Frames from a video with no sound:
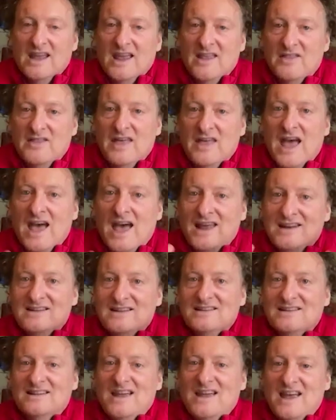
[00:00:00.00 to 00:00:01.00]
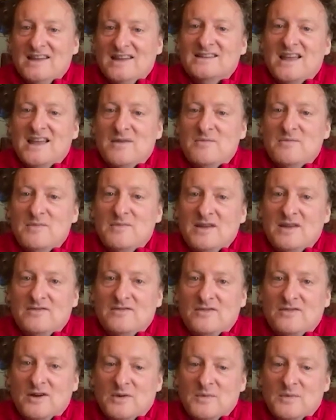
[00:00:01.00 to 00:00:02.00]
And that has kept me
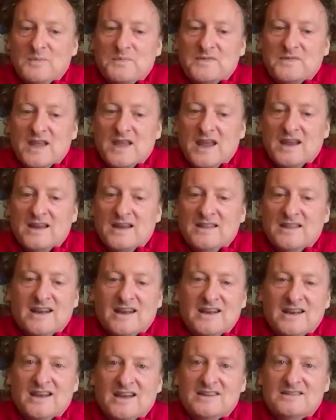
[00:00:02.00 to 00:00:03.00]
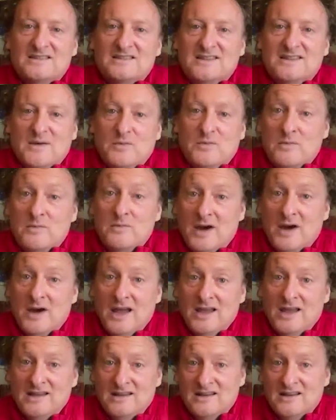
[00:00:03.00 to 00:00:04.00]
from taking that next step with
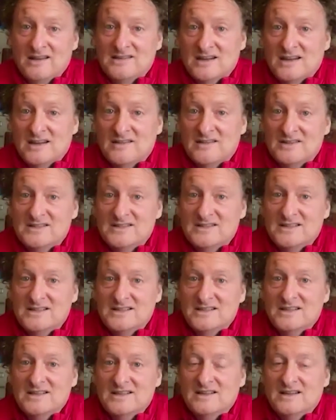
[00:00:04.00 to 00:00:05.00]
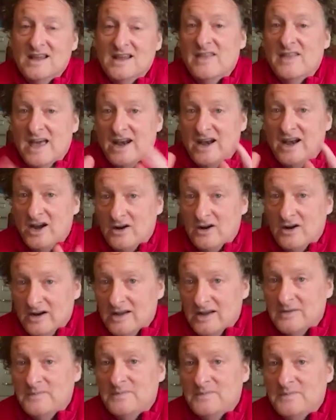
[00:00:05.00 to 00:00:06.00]
my executive assistant in that
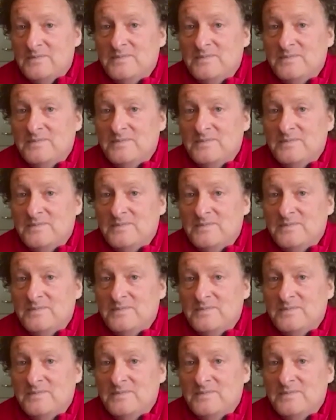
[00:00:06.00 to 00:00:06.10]
area.